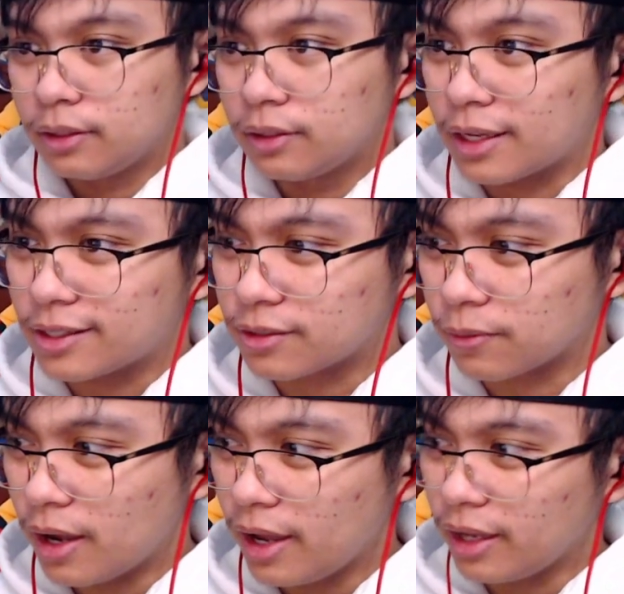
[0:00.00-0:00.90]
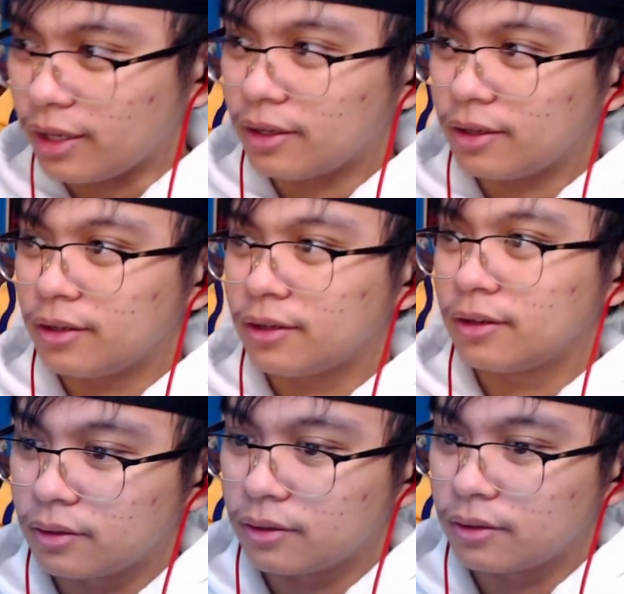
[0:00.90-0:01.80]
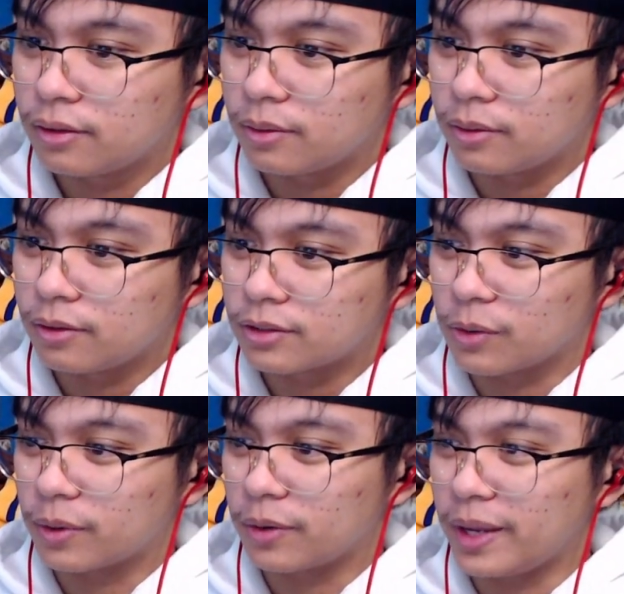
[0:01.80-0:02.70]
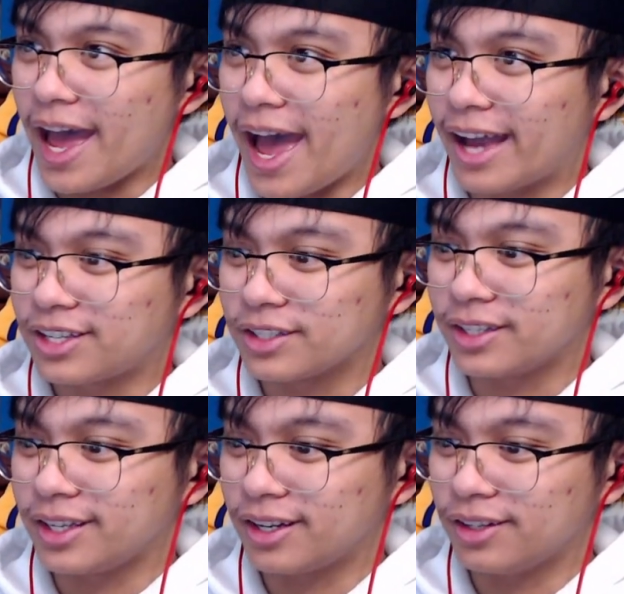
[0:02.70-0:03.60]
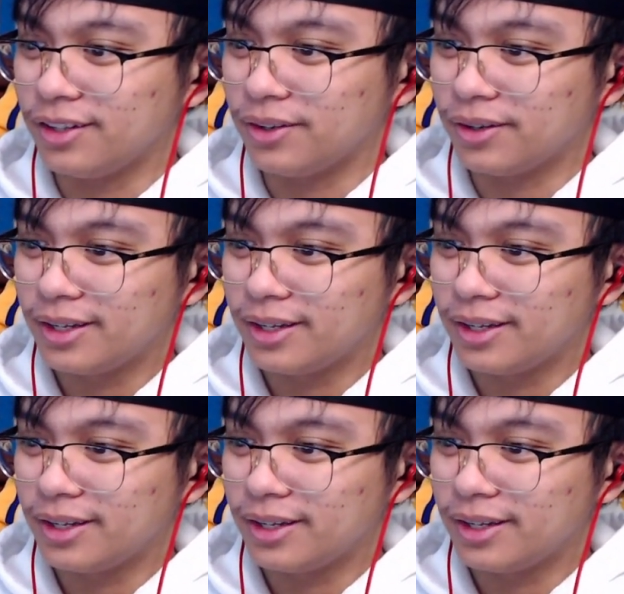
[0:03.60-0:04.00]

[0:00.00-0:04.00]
That's right. So what are we actually gonna do?